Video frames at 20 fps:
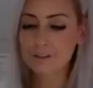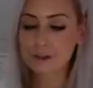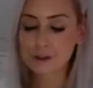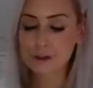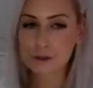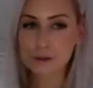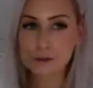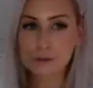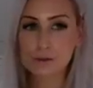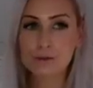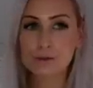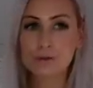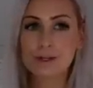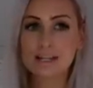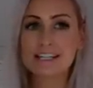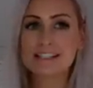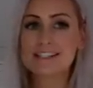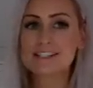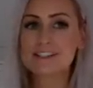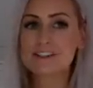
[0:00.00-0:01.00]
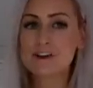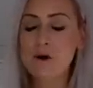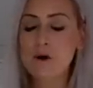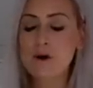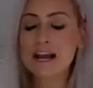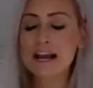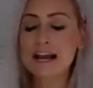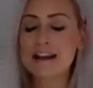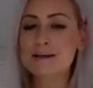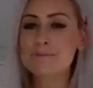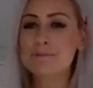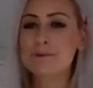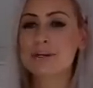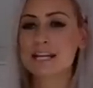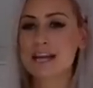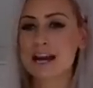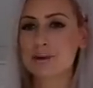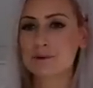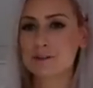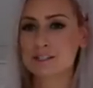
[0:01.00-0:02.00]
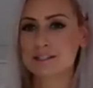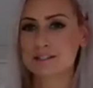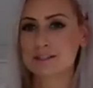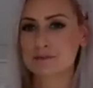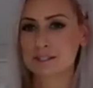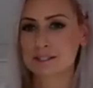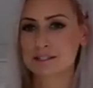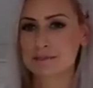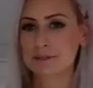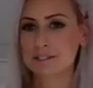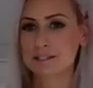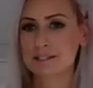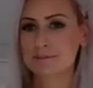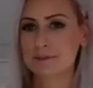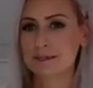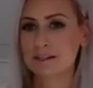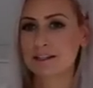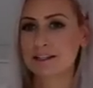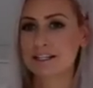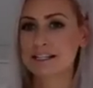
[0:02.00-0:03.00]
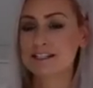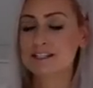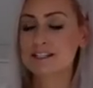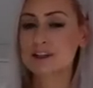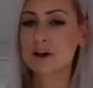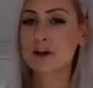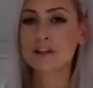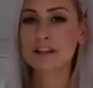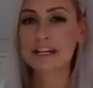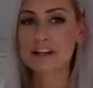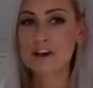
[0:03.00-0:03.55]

You. It's not anybody else's responsibility, certainly